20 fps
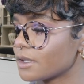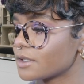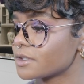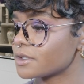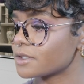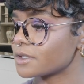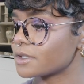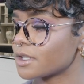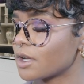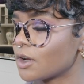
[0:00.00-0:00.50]

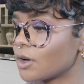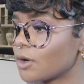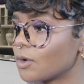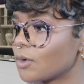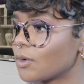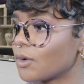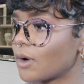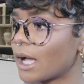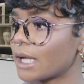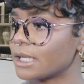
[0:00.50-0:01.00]

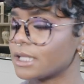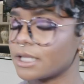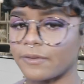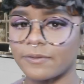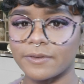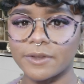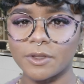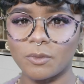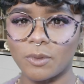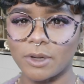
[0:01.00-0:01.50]
So I
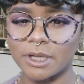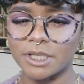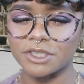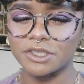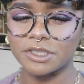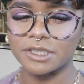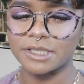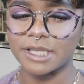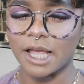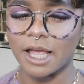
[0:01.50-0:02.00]
definitely want to
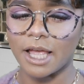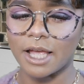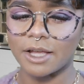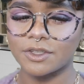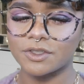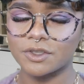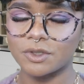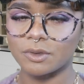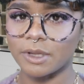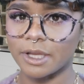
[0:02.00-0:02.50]
just
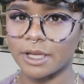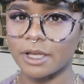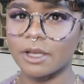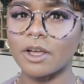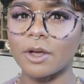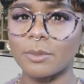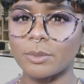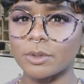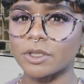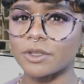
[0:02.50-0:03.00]
ask you a
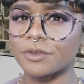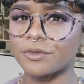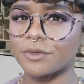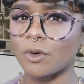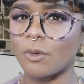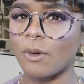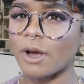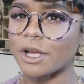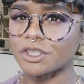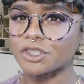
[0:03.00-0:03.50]
couple of
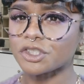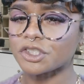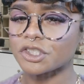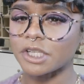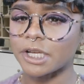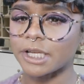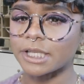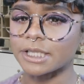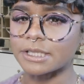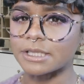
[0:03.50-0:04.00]

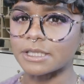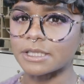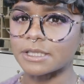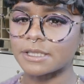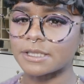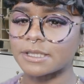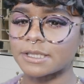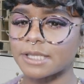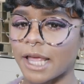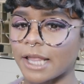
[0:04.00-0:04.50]

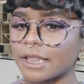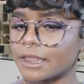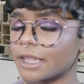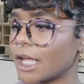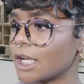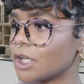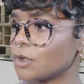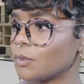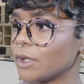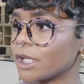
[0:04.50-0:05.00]
questions, and
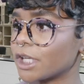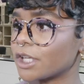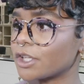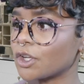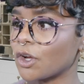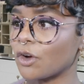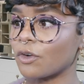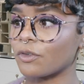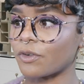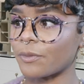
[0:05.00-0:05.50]
then we can
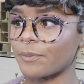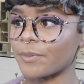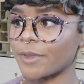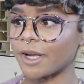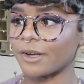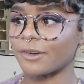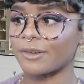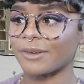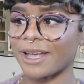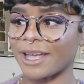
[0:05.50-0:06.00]
go from
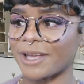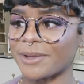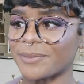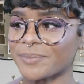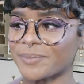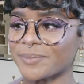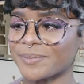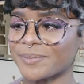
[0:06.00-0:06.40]
there, okay?